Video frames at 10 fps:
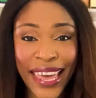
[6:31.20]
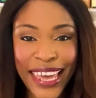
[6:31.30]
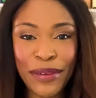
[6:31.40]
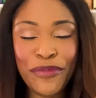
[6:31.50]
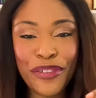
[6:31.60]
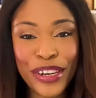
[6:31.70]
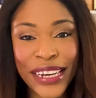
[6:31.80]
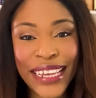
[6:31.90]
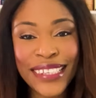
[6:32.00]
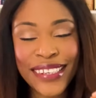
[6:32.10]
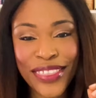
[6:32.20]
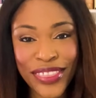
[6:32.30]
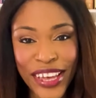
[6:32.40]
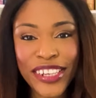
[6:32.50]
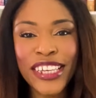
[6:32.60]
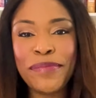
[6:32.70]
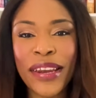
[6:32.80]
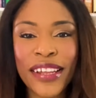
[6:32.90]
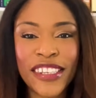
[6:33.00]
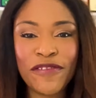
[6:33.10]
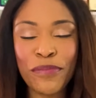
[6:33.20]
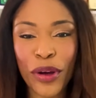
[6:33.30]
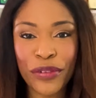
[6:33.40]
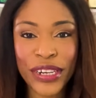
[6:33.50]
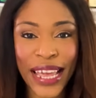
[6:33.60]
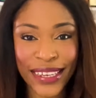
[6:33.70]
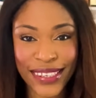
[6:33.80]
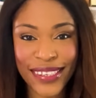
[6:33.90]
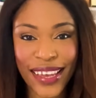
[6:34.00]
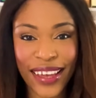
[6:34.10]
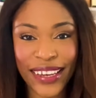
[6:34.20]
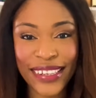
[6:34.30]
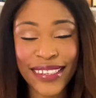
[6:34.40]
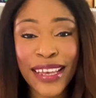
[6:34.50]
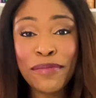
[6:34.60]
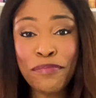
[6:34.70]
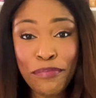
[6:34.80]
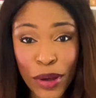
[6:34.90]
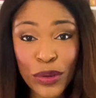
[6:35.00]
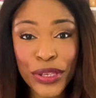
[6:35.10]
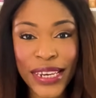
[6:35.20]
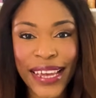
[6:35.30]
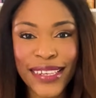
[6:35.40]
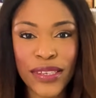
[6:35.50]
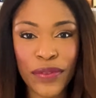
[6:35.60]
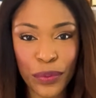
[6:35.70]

Aim for at least 30 minutes of moderate exercise most days of the